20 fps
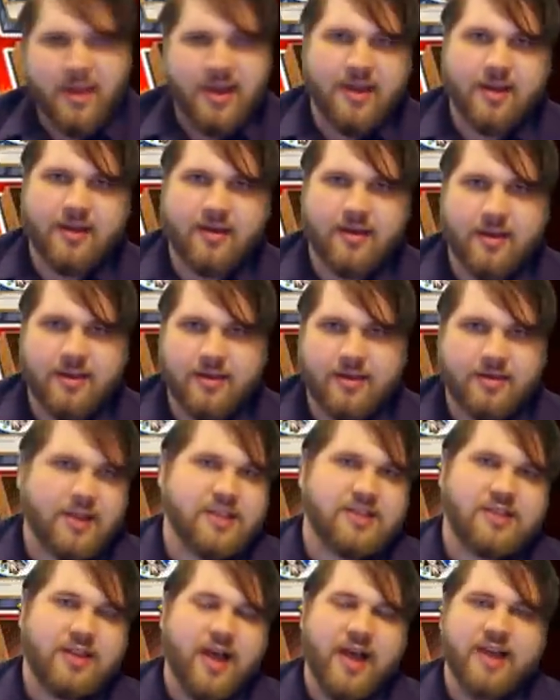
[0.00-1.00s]
making
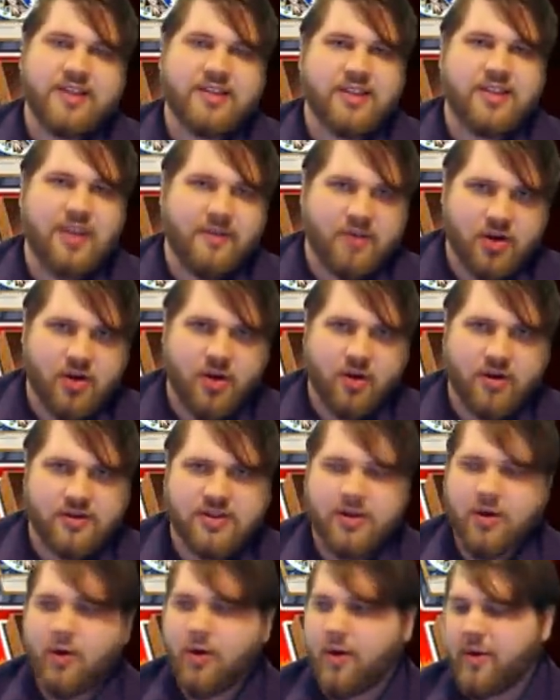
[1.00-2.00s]
his last 11
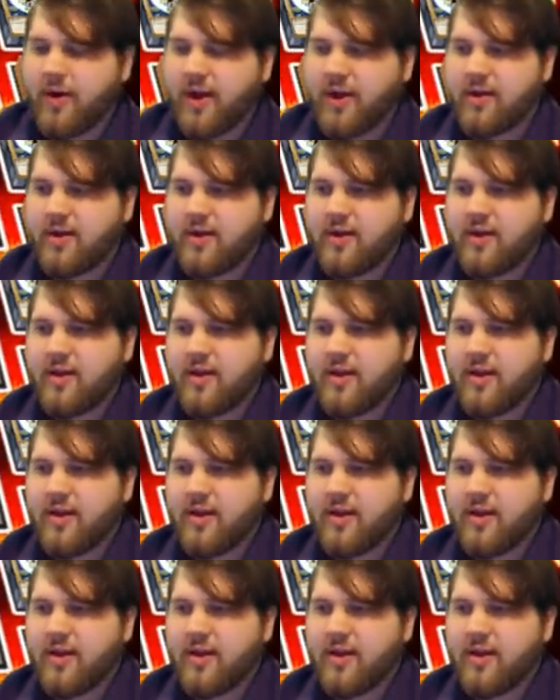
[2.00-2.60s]
cards go away.